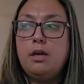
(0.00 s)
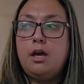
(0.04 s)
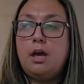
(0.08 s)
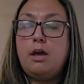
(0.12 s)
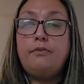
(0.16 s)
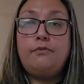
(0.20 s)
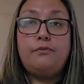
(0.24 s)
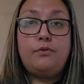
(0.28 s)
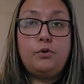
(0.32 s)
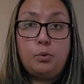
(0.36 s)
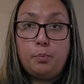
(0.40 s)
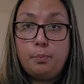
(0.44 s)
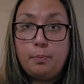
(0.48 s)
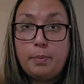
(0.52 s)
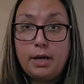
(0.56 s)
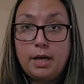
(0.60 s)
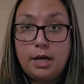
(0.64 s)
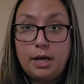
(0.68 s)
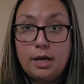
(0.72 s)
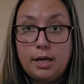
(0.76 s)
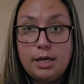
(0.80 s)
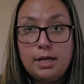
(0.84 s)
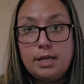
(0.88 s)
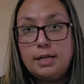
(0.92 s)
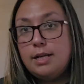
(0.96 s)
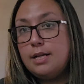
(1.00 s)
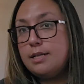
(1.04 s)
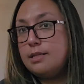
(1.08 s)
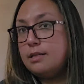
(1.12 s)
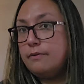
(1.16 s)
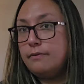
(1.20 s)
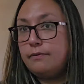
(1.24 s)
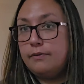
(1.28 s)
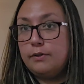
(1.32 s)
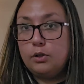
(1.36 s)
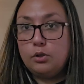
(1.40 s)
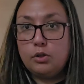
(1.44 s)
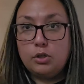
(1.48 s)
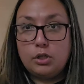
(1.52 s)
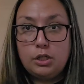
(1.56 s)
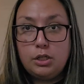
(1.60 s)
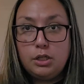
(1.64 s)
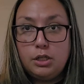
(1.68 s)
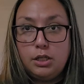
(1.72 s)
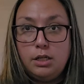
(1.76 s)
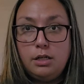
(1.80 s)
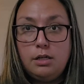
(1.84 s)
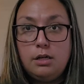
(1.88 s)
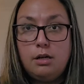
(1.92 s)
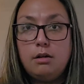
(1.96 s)
a fupa. It doesn't feel
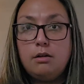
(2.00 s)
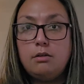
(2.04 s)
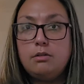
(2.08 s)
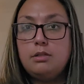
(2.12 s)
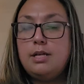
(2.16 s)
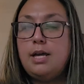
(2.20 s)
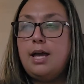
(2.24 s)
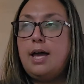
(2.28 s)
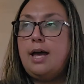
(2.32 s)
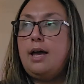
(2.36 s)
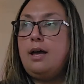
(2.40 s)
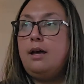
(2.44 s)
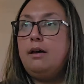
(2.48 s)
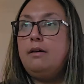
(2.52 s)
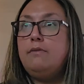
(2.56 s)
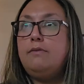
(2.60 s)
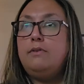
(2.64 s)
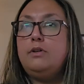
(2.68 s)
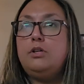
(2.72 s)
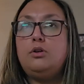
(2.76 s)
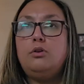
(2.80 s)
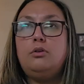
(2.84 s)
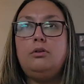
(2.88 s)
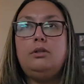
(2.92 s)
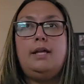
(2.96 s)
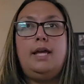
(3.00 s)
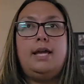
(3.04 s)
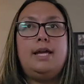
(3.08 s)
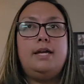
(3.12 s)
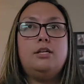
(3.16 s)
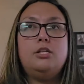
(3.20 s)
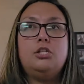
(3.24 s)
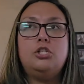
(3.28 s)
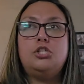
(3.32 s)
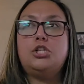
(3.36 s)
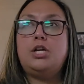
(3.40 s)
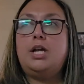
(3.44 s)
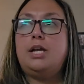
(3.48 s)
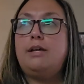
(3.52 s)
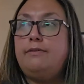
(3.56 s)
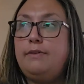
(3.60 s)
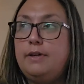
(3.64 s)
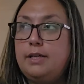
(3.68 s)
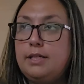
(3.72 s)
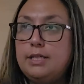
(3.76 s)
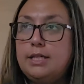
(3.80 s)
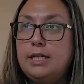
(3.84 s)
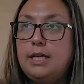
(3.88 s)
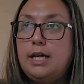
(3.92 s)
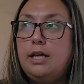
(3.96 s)
good to have your legs
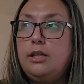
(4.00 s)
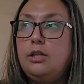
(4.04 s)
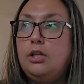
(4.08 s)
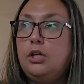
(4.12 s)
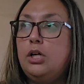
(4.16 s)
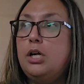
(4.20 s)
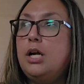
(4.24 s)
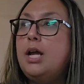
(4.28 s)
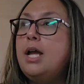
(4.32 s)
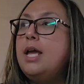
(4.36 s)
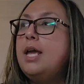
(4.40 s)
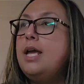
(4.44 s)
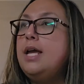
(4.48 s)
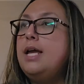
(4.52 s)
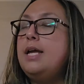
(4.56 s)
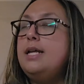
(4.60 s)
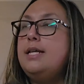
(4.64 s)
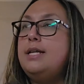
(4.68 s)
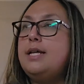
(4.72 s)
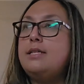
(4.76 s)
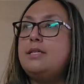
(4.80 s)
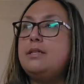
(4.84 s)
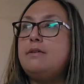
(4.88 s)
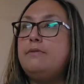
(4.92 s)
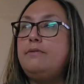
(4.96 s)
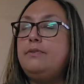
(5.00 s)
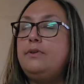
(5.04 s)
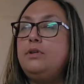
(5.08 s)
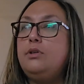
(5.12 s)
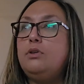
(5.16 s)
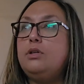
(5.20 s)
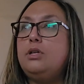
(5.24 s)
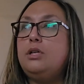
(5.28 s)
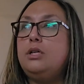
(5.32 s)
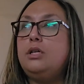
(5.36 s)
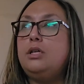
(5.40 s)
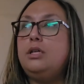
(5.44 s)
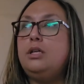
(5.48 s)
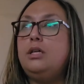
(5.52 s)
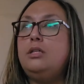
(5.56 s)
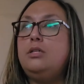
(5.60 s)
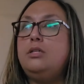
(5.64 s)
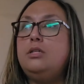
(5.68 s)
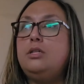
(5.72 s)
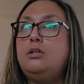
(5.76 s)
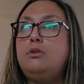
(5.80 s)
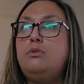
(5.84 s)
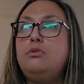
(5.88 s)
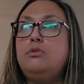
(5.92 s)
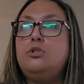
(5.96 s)
chafing together. It doesn't feel good
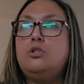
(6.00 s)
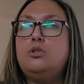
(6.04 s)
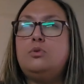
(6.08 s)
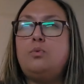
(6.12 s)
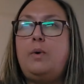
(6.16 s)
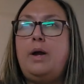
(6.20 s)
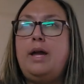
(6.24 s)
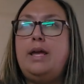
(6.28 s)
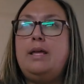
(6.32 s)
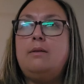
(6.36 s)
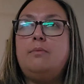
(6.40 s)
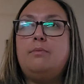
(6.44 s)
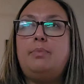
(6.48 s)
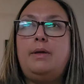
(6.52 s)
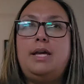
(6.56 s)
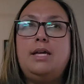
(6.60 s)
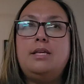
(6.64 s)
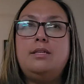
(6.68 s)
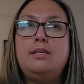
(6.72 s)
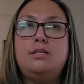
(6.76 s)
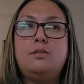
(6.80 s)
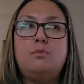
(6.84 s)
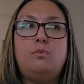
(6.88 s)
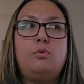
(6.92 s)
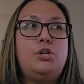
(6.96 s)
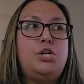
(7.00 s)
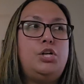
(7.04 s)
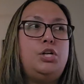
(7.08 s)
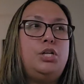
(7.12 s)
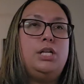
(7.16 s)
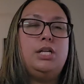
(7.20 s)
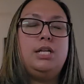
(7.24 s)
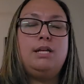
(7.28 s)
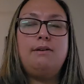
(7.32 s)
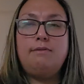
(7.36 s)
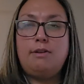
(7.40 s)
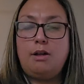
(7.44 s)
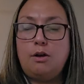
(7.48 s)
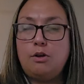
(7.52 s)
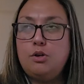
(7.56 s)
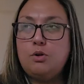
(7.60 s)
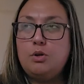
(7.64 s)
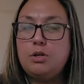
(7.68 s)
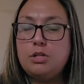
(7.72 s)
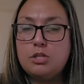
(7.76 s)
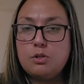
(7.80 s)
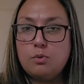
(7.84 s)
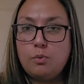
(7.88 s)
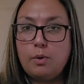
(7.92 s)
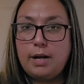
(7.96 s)
to sweat in places where you didn't even know you
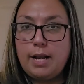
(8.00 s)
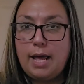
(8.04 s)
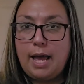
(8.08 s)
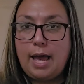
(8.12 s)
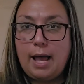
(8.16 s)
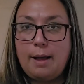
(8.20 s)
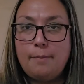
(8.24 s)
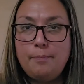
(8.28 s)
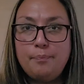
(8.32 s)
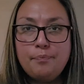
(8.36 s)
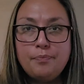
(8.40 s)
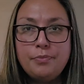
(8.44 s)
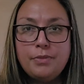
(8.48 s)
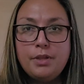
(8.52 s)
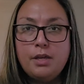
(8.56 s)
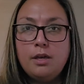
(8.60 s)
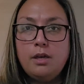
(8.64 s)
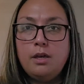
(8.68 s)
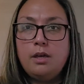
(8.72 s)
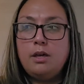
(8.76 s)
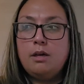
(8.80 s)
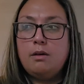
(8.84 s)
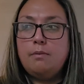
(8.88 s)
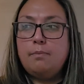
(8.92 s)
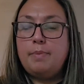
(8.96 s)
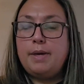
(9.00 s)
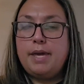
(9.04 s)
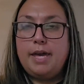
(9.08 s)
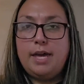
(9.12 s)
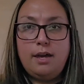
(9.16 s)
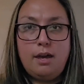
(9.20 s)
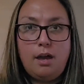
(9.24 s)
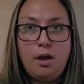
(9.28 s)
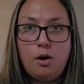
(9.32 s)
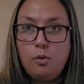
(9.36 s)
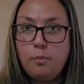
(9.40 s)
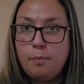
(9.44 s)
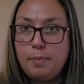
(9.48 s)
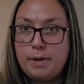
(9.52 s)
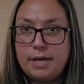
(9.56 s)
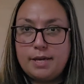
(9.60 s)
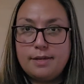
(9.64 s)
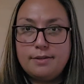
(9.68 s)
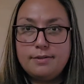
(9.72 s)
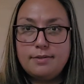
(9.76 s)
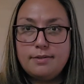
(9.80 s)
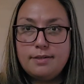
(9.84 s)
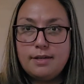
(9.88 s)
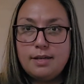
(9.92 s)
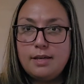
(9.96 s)
could sweat at being
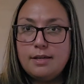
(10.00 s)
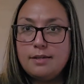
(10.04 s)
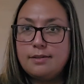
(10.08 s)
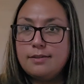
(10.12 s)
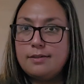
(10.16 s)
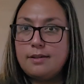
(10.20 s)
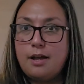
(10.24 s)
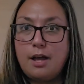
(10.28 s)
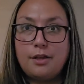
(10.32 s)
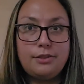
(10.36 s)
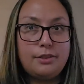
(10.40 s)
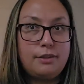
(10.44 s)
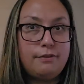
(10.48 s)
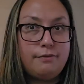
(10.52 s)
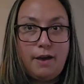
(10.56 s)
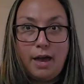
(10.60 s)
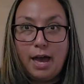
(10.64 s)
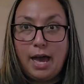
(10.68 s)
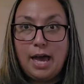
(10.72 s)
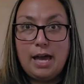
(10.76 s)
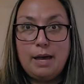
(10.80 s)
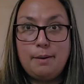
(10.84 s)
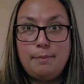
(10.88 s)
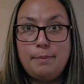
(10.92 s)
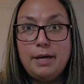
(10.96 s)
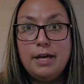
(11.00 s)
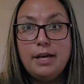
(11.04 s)
obese is not the vibe.